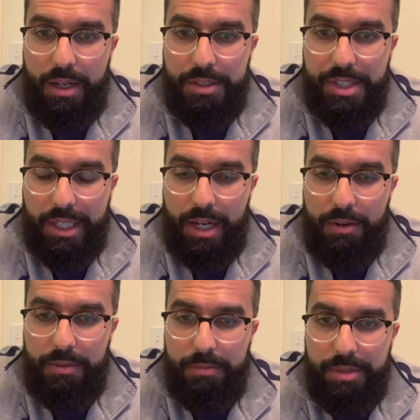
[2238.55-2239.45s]
Check it
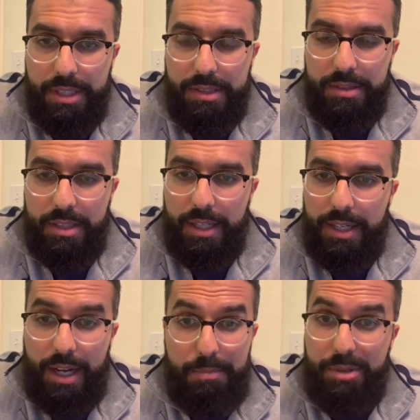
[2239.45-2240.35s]
out, please.
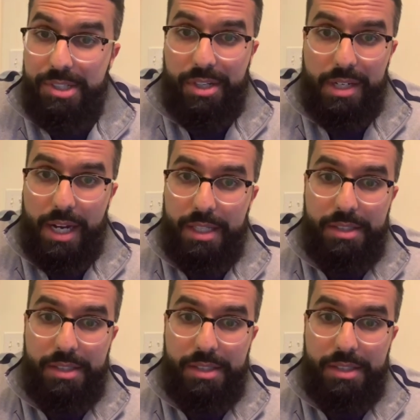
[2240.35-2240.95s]
I appreciate you guys.